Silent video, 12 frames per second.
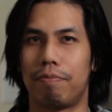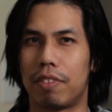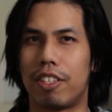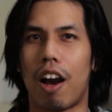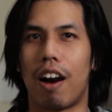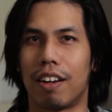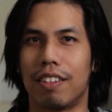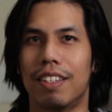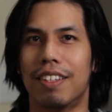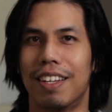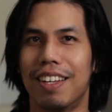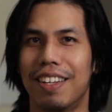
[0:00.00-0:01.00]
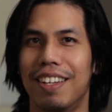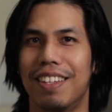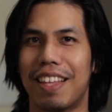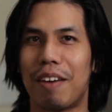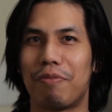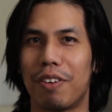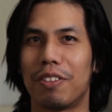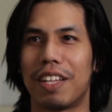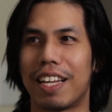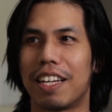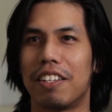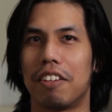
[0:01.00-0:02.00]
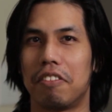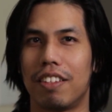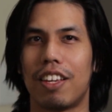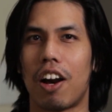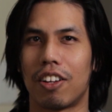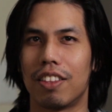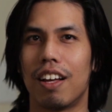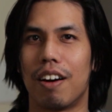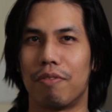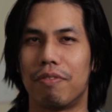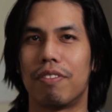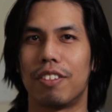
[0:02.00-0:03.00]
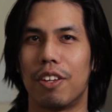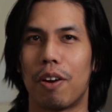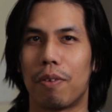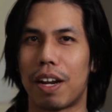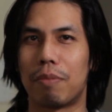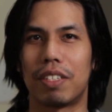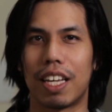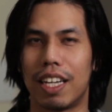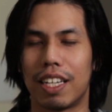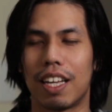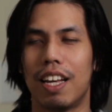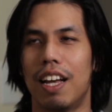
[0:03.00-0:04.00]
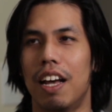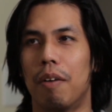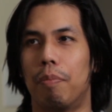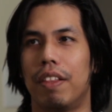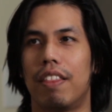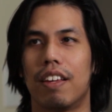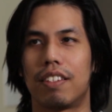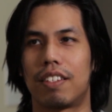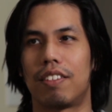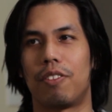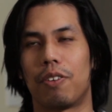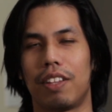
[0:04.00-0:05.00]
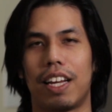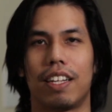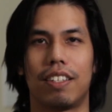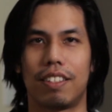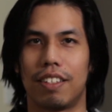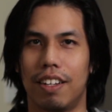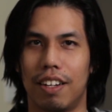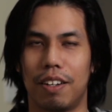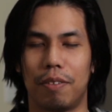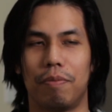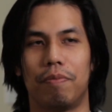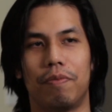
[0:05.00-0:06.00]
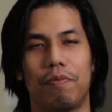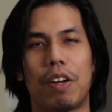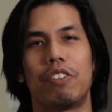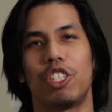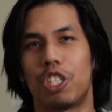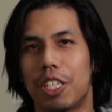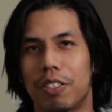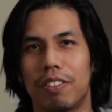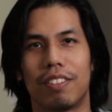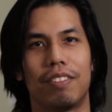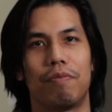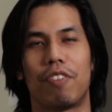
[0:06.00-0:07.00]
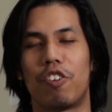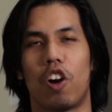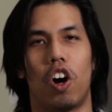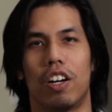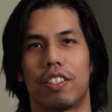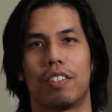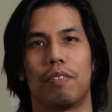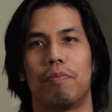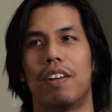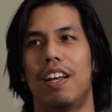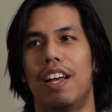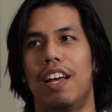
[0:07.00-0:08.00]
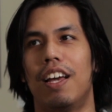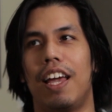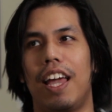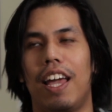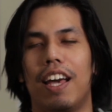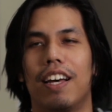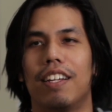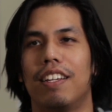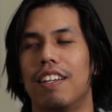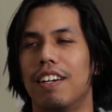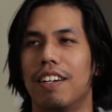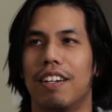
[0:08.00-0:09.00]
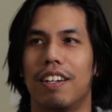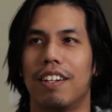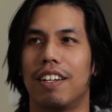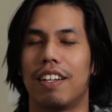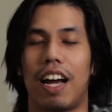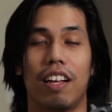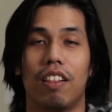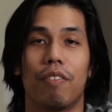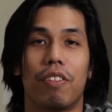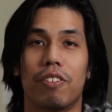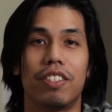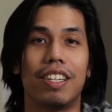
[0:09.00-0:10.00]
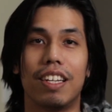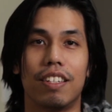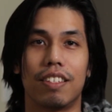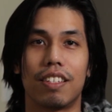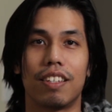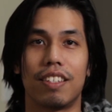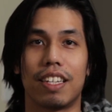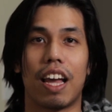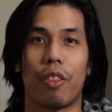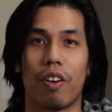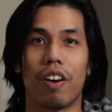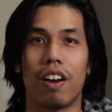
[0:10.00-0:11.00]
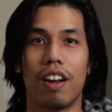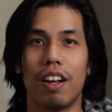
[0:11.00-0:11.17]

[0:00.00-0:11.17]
young. That felt like a young love. You know what I'm saying? But this, they're like very chill, very awesome, and I love their scenes together.